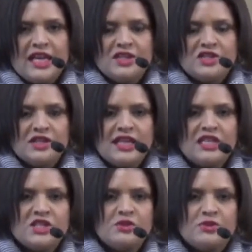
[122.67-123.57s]

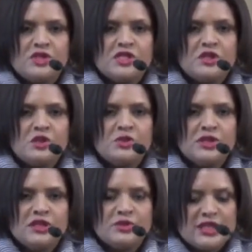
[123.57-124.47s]
education for
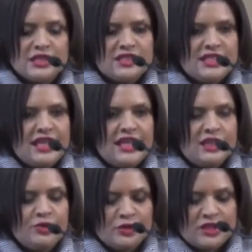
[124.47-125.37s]
children during the day
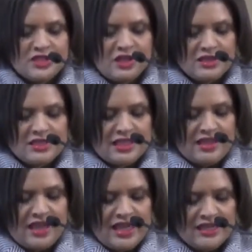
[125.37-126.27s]
and for adults at
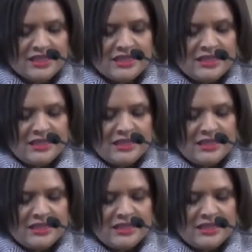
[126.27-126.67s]
night,